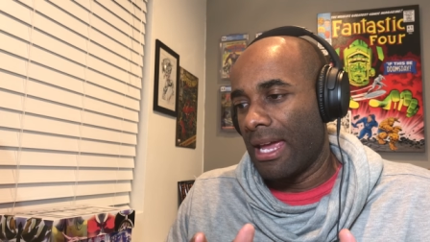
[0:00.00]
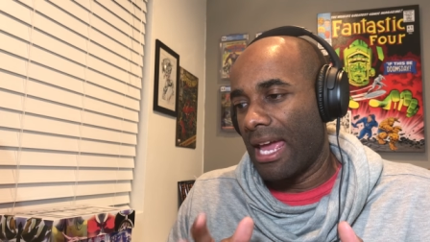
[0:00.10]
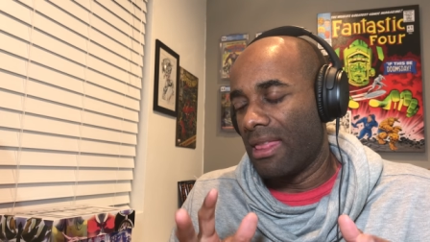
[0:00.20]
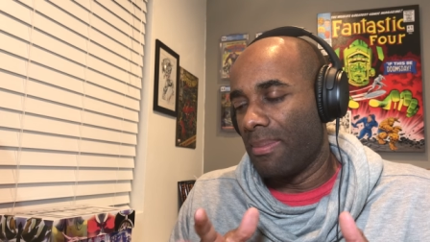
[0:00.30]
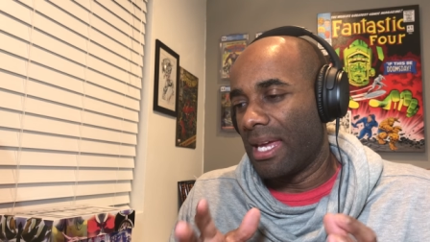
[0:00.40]

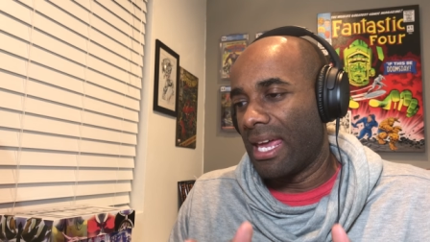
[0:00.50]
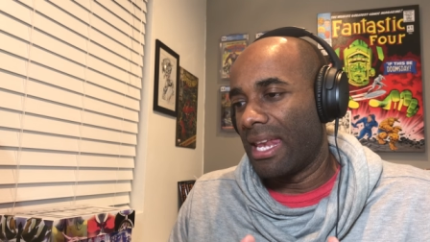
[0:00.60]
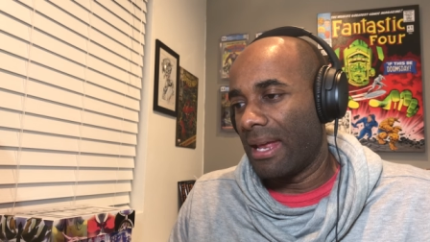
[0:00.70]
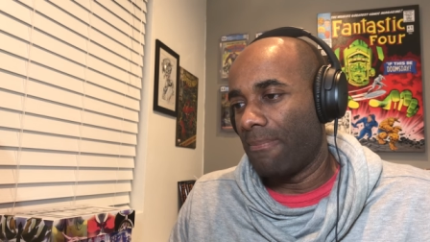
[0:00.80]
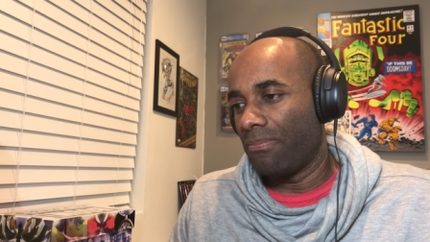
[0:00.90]
in the
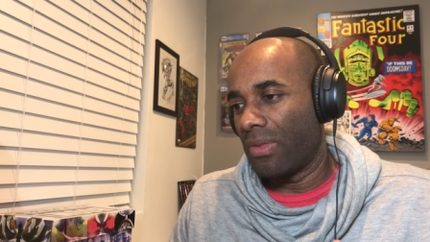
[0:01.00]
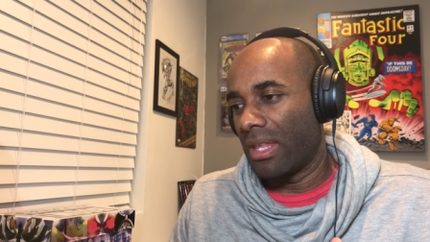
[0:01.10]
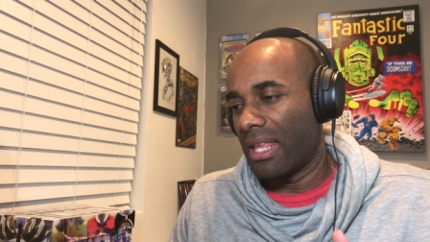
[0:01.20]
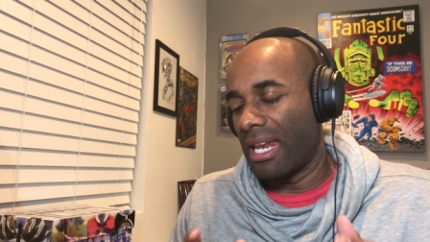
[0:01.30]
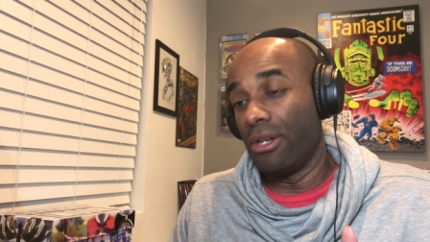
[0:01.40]
beginning,
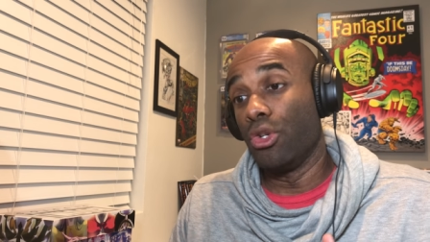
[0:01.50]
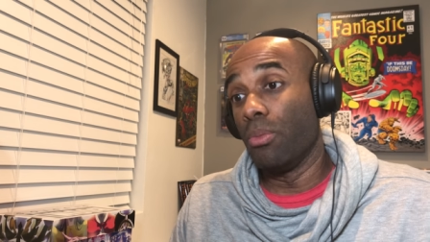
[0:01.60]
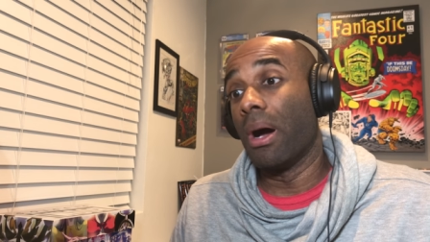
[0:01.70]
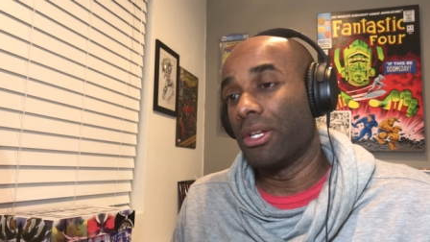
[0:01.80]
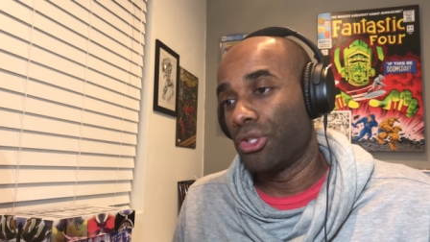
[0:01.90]
they didn't do
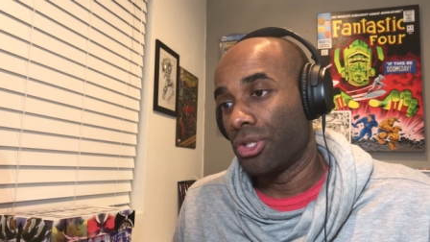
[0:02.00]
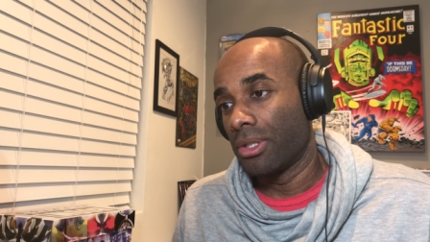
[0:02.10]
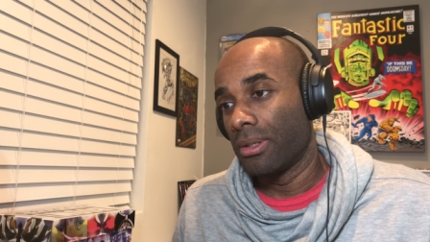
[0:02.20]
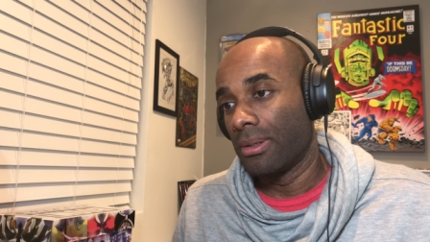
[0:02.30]
much.